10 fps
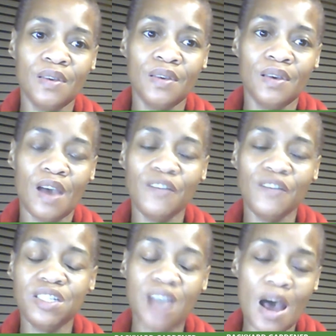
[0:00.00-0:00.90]
every
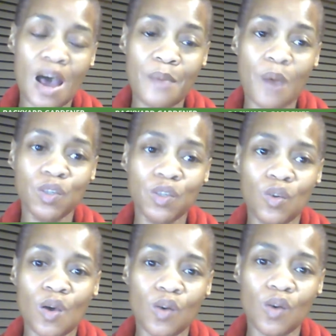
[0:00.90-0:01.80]
time I was
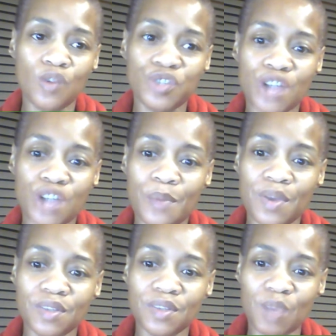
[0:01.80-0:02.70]
going grocery shopping,
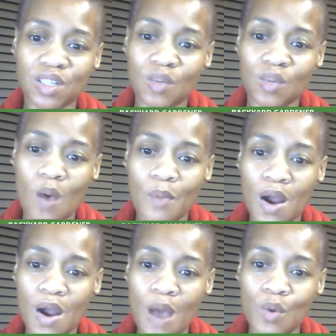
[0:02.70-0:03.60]
especially Walmart,
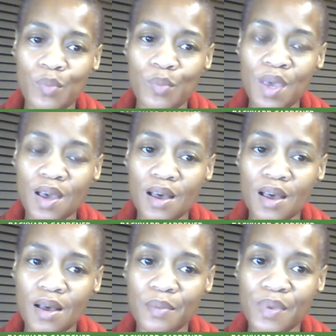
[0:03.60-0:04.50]
I would pick
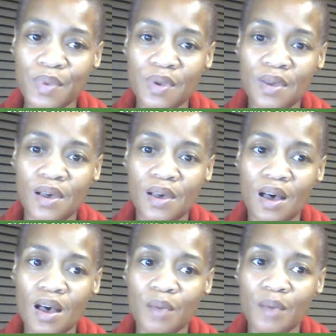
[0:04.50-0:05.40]
up
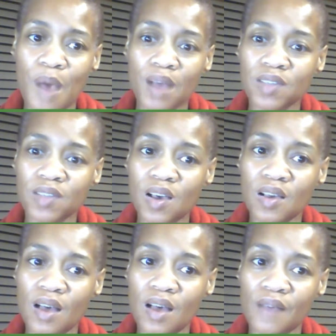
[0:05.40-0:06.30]
a box
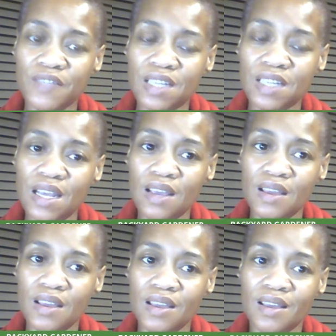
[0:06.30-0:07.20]
of tea.
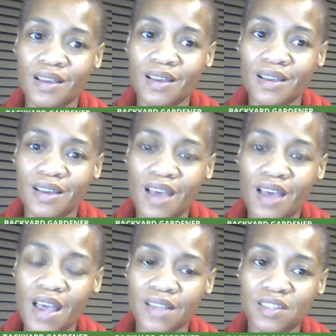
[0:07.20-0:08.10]

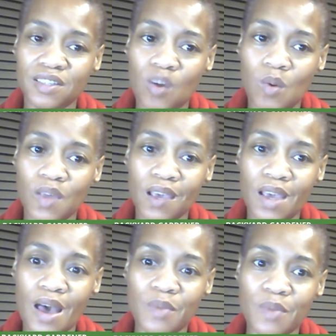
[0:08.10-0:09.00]
And so the
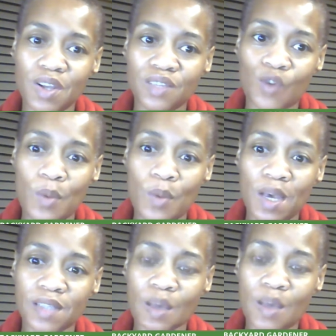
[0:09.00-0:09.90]
cabinet is full
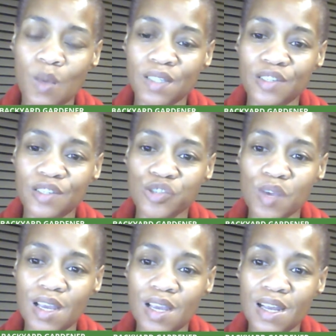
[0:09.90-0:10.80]
because I wasn't
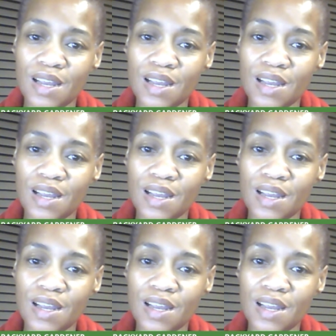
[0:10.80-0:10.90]
drinking it